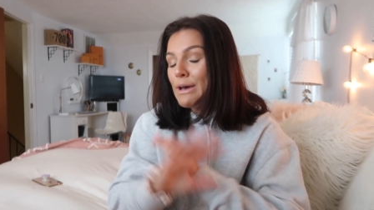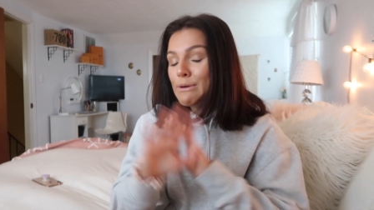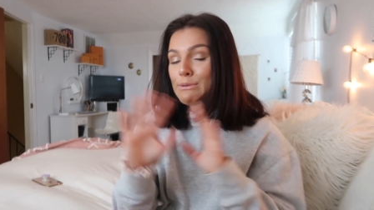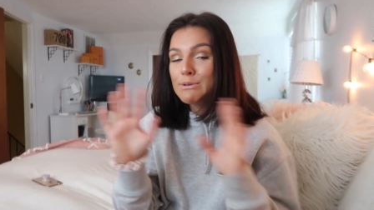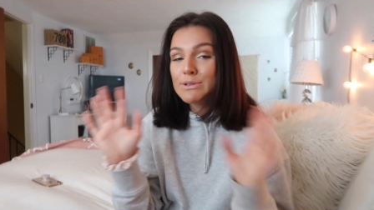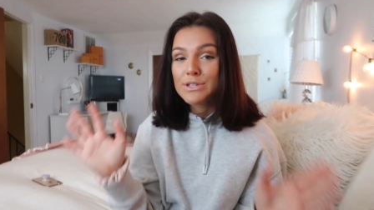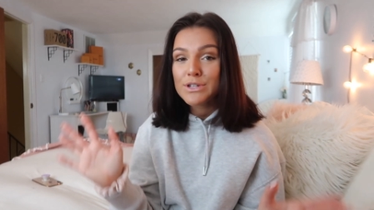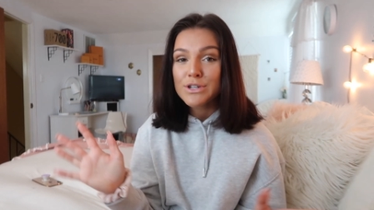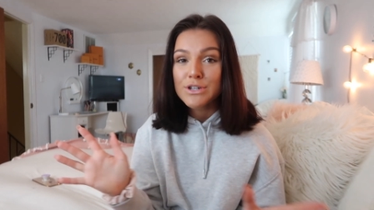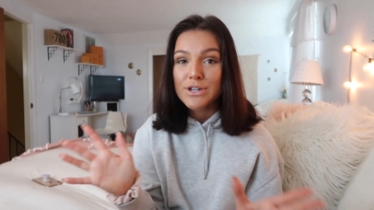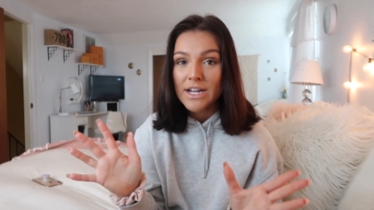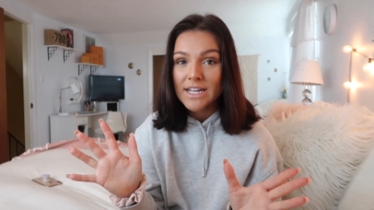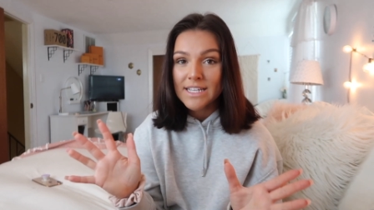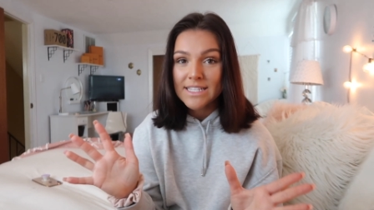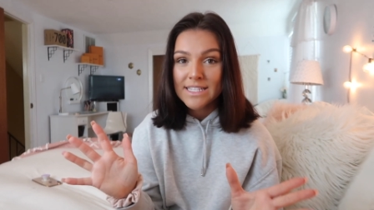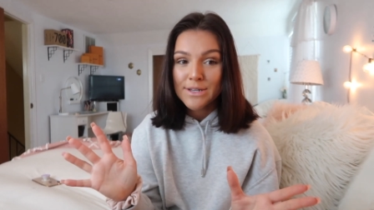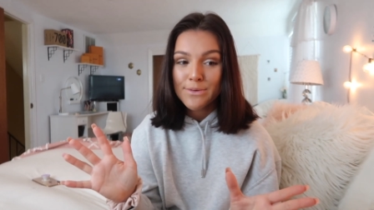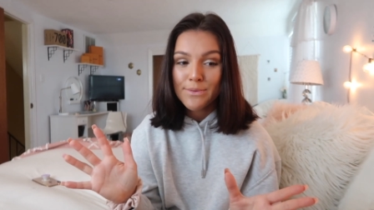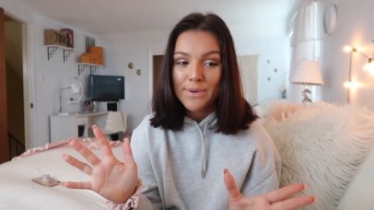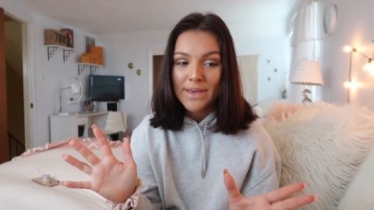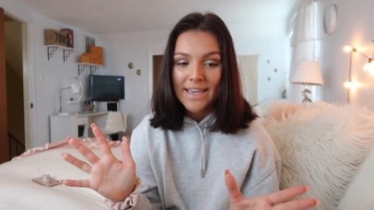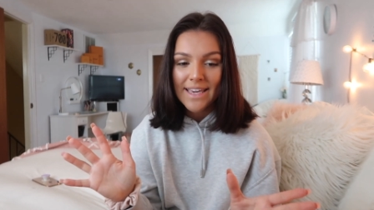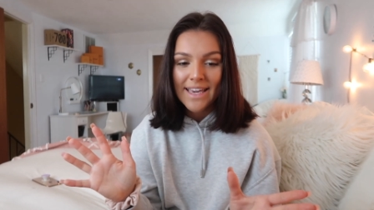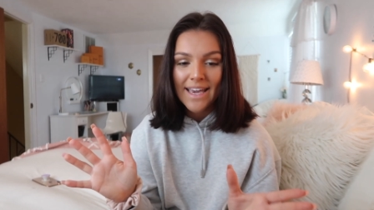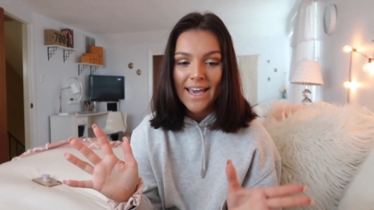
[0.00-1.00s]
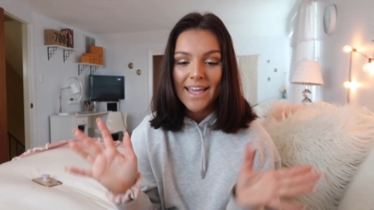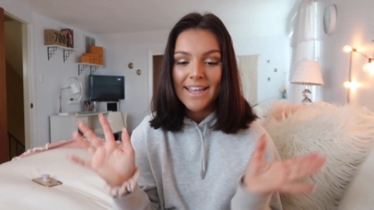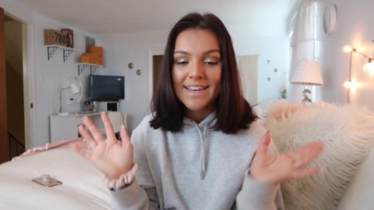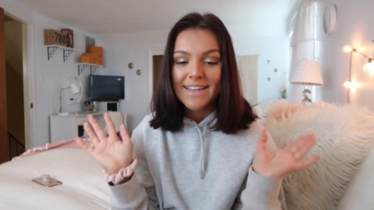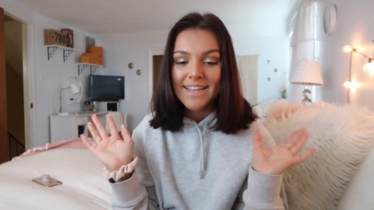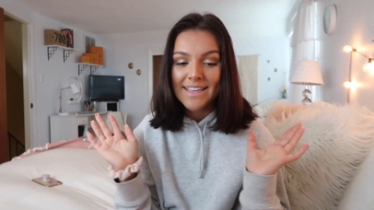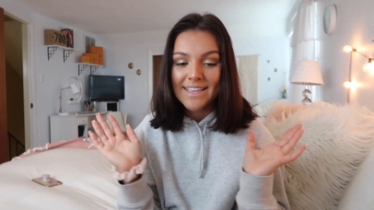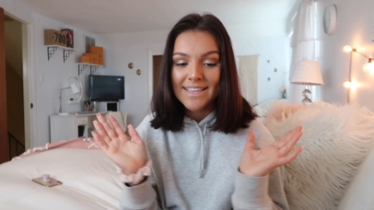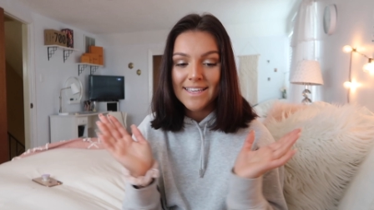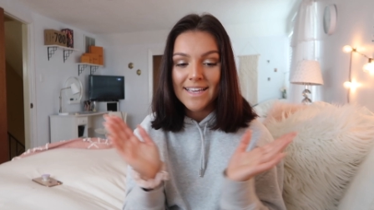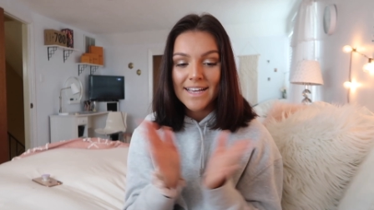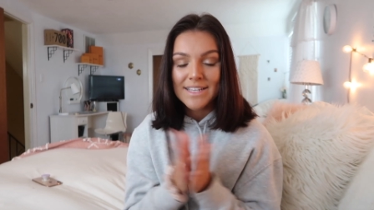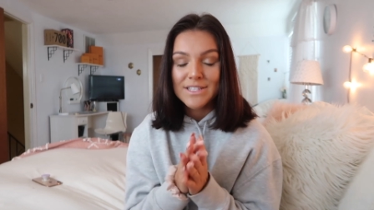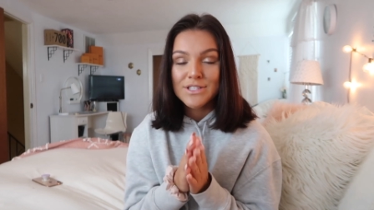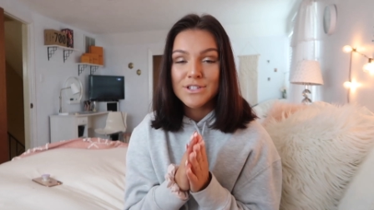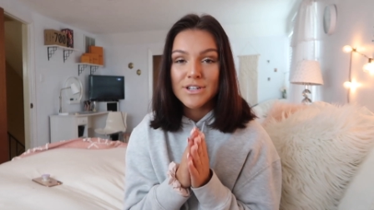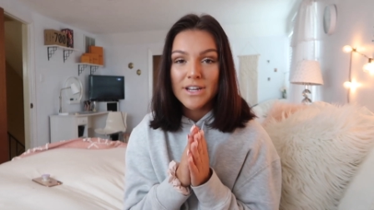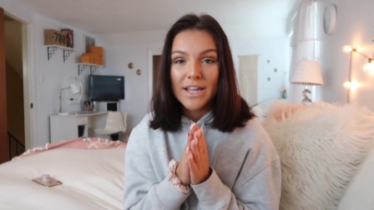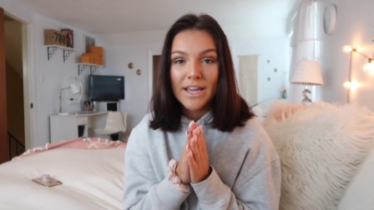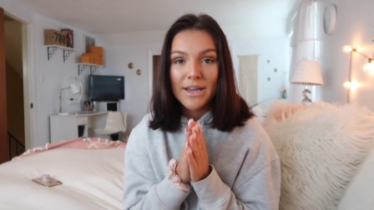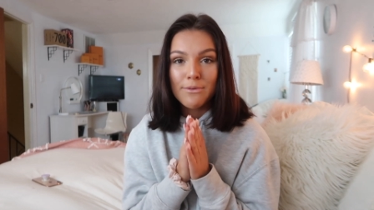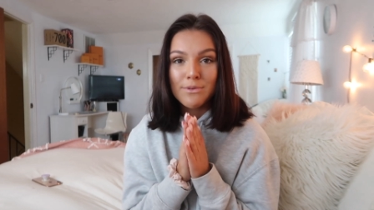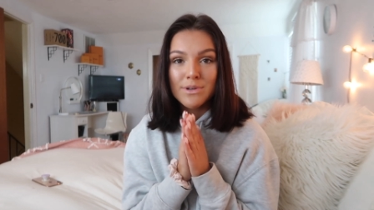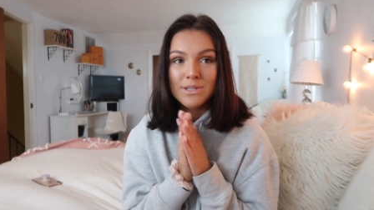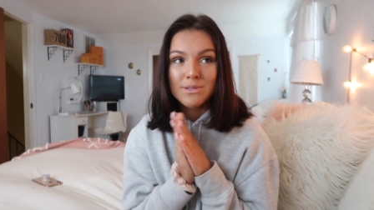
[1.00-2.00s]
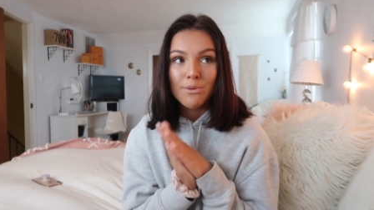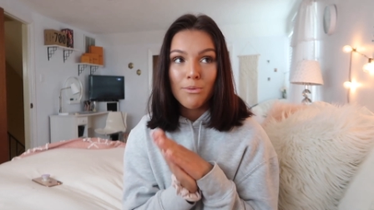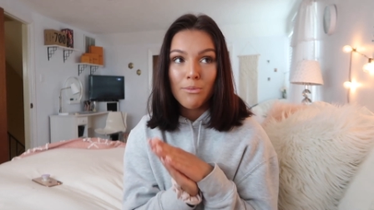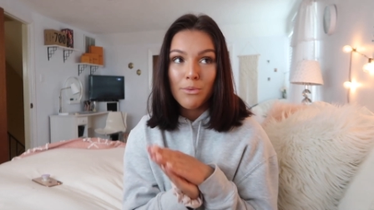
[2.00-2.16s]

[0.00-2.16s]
it was a crazy weekend yesterday was